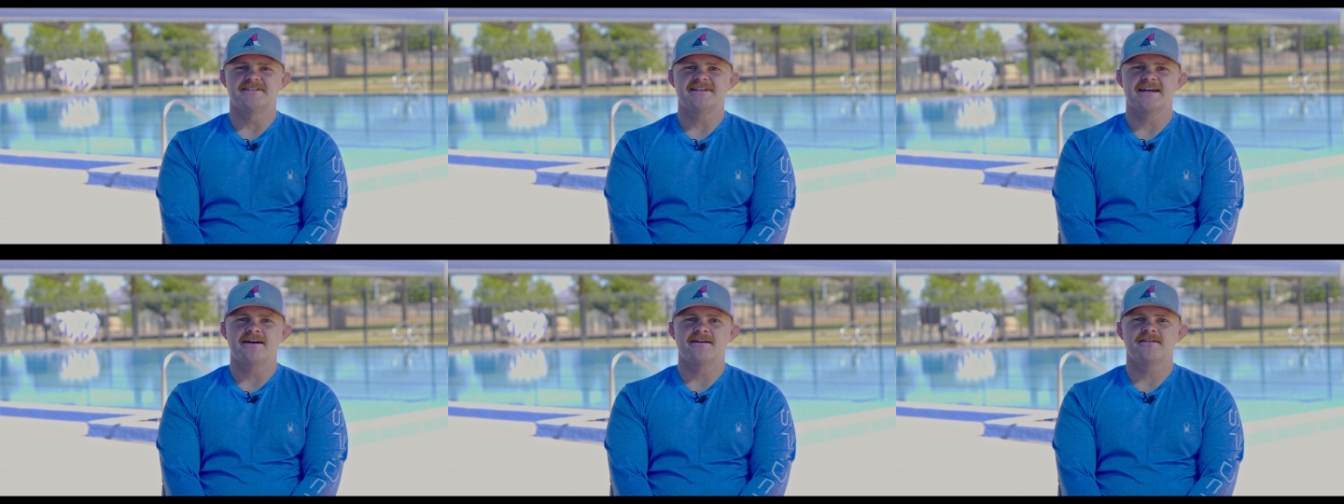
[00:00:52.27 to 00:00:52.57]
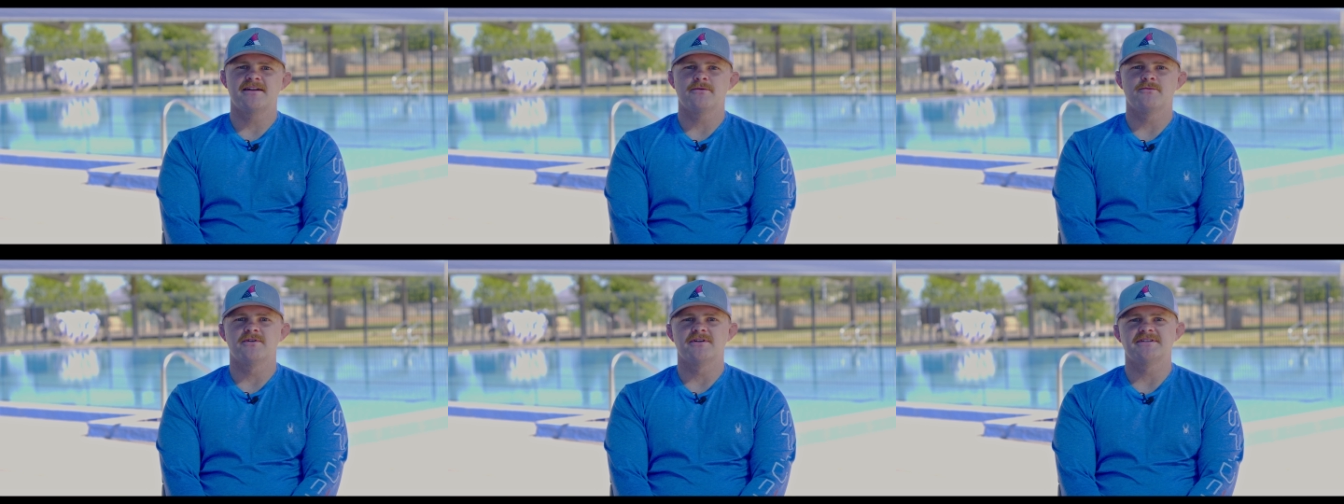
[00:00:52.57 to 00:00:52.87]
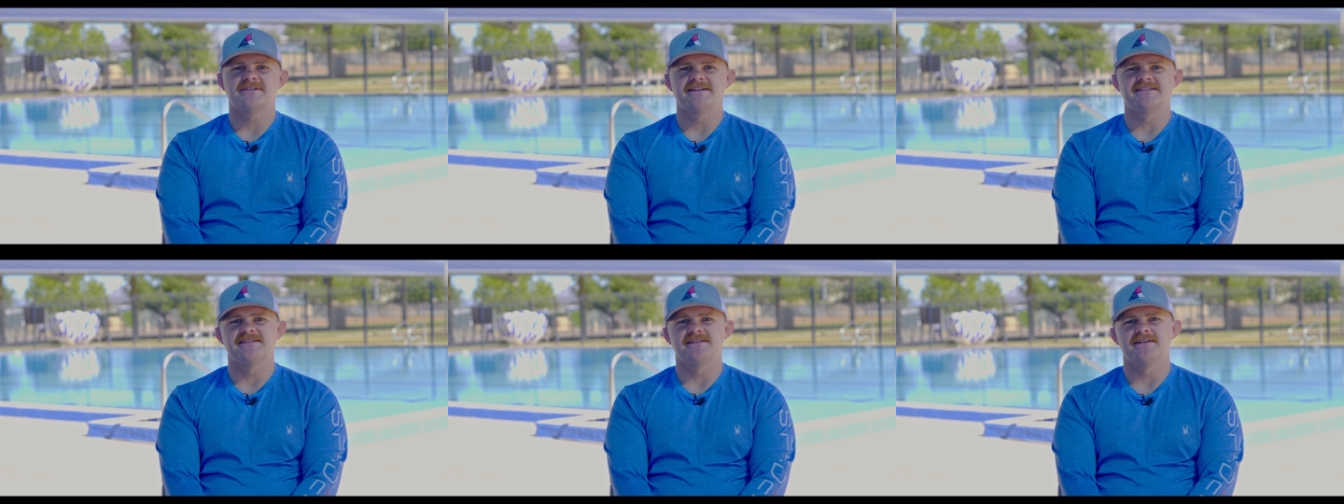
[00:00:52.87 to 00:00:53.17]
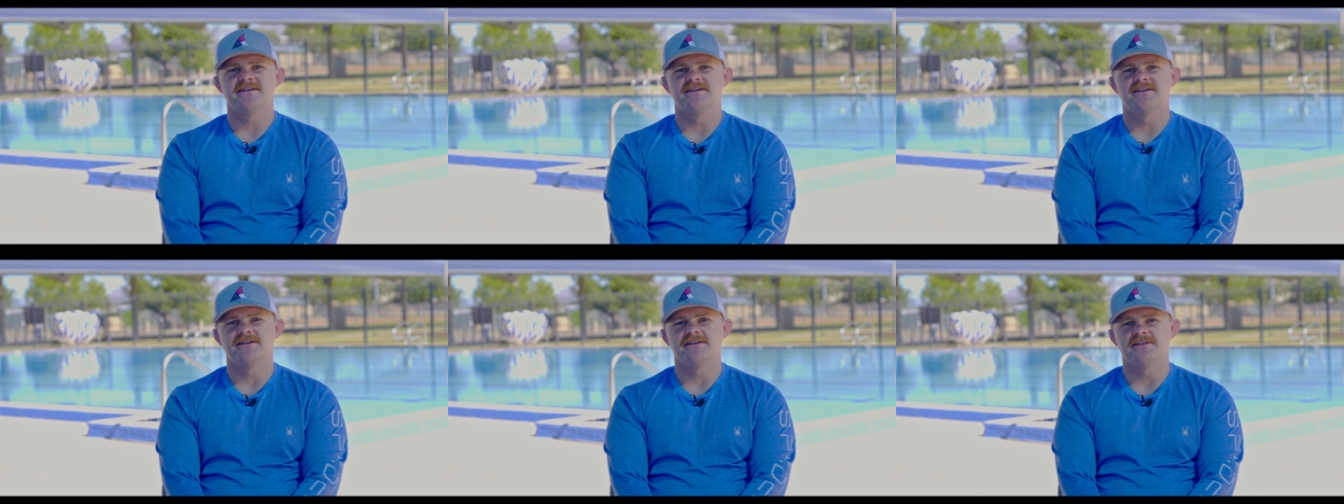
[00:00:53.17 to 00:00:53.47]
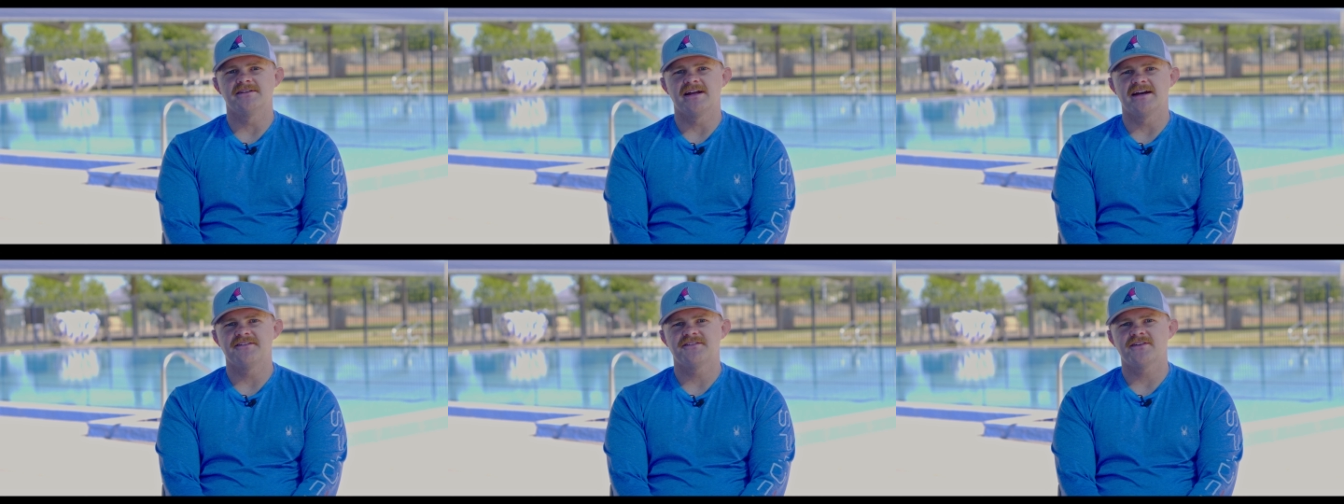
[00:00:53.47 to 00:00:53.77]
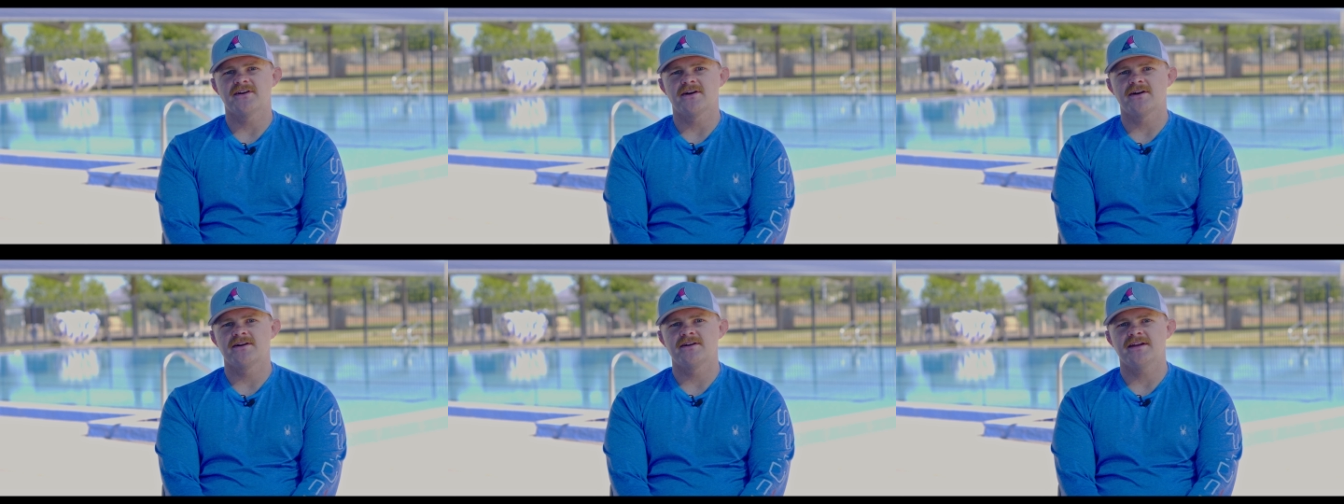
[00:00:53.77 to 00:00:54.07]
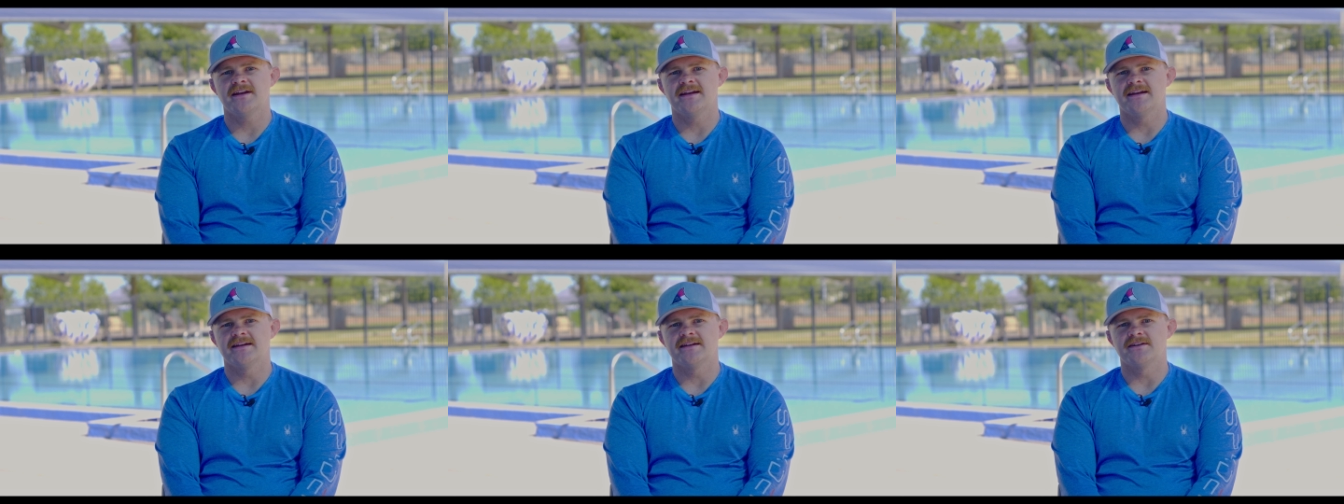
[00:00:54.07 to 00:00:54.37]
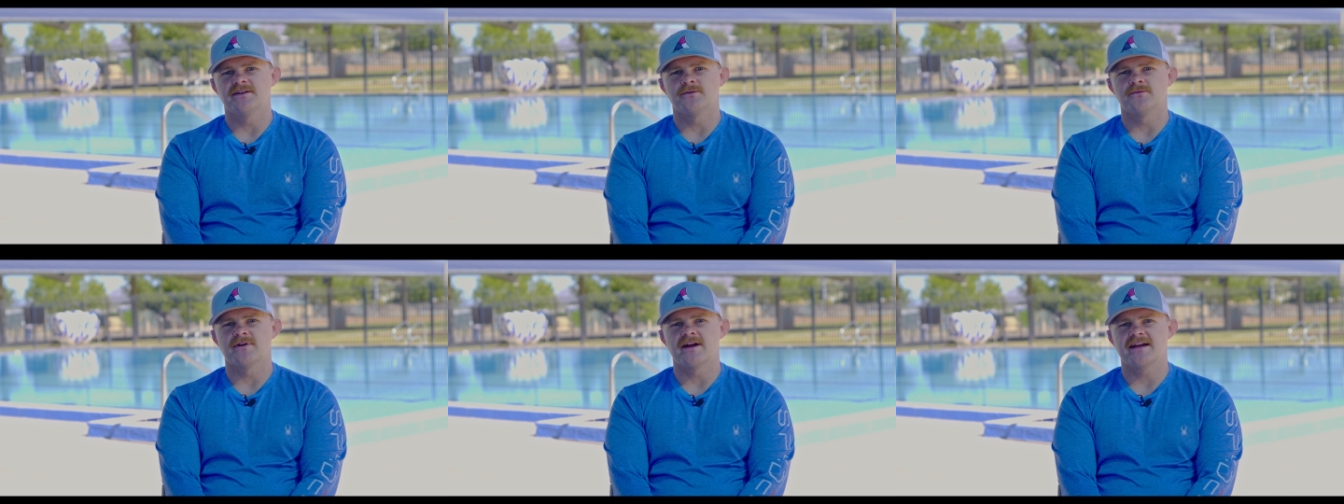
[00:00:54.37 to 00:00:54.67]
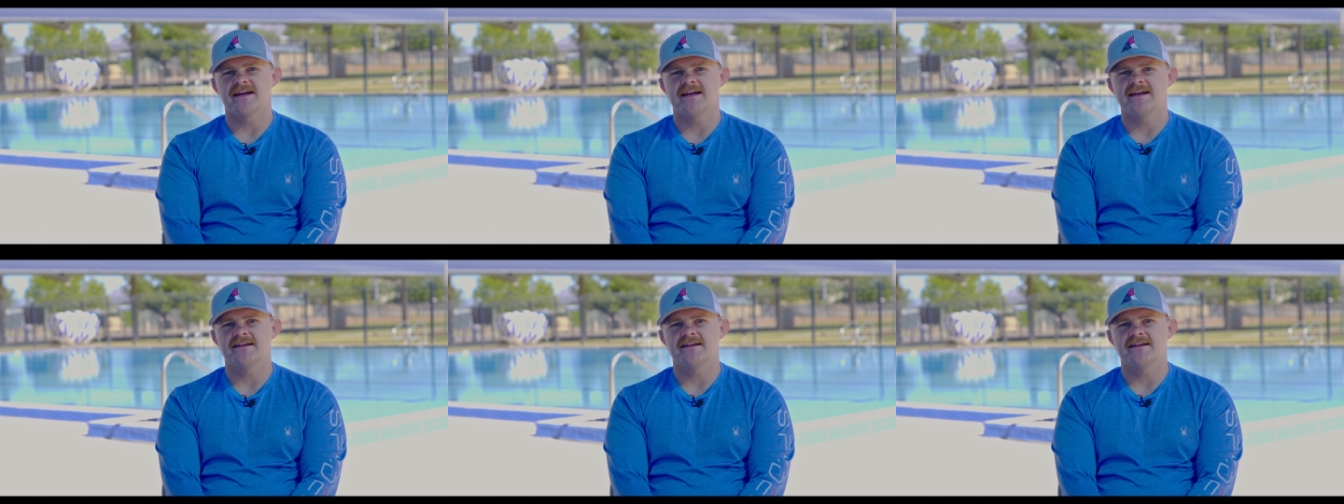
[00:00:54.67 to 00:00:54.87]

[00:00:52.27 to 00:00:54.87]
the town, I worked as a lifeguard and a rec